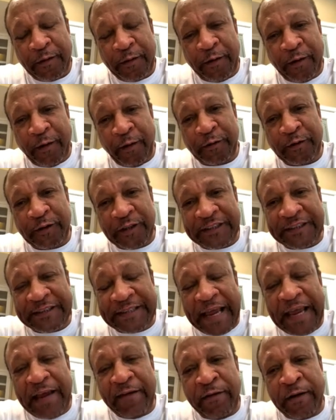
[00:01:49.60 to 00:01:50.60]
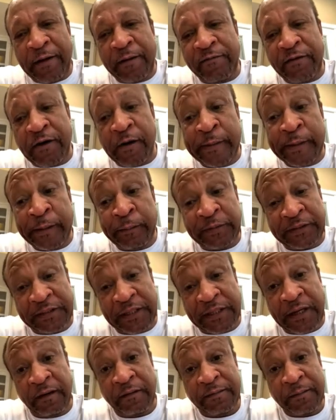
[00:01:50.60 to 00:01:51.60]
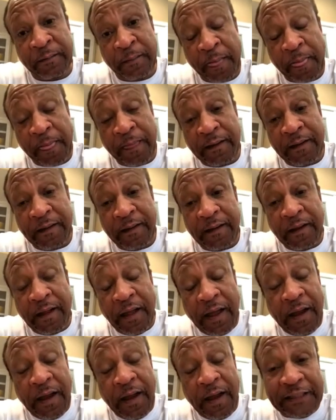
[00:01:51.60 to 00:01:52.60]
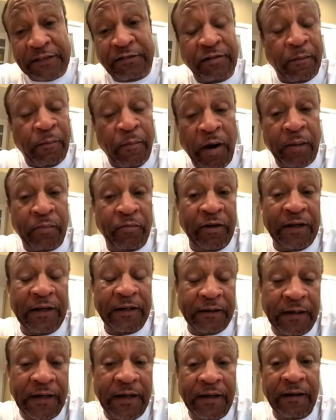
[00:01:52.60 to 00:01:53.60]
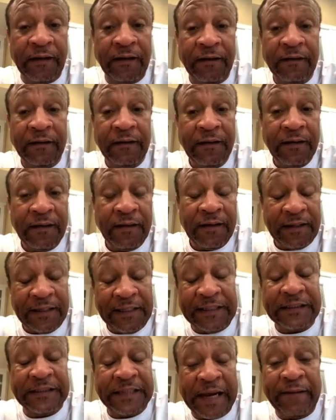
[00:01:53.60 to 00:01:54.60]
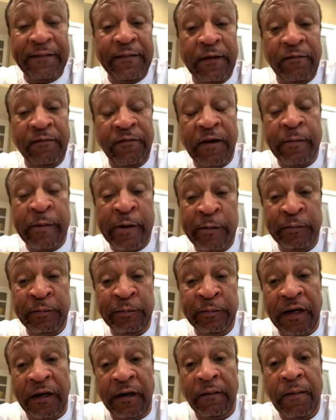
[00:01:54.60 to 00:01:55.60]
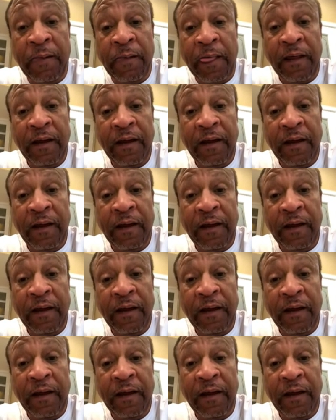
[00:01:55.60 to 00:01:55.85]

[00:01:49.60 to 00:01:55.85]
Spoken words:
you know, to save him from himself. And that's what Mark Breland did. He saved him from himself.